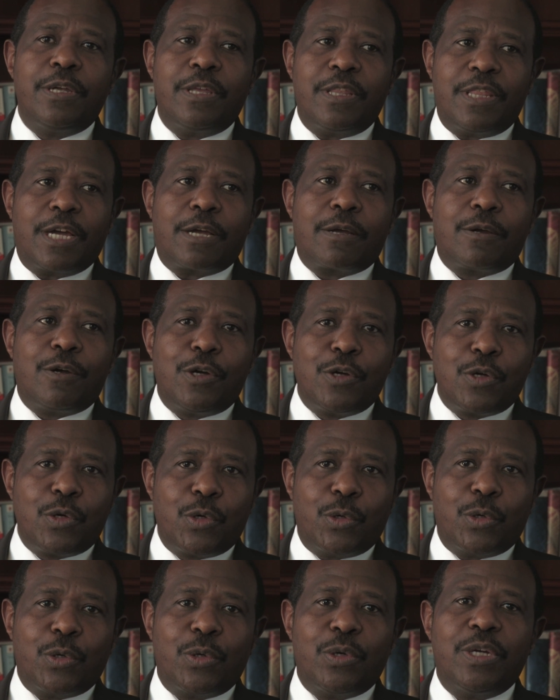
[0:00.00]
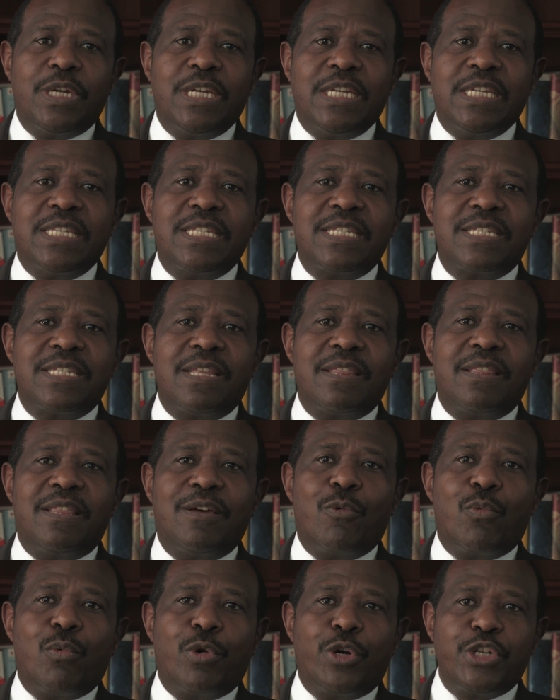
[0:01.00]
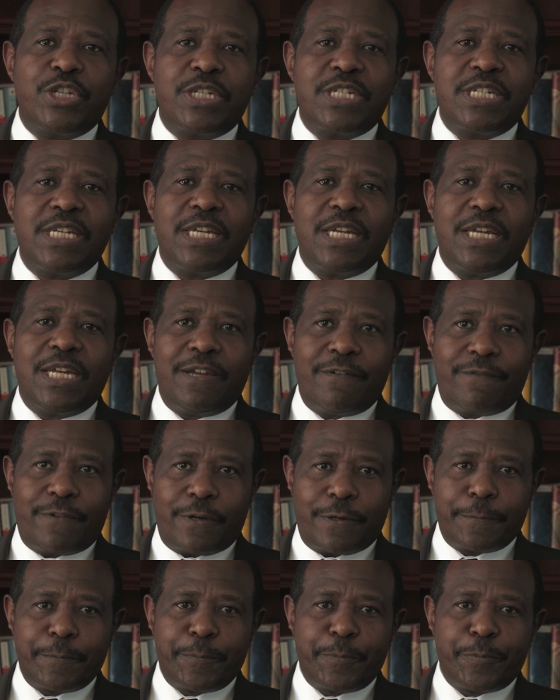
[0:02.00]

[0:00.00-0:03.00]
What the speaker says: The Congo is the worst ever.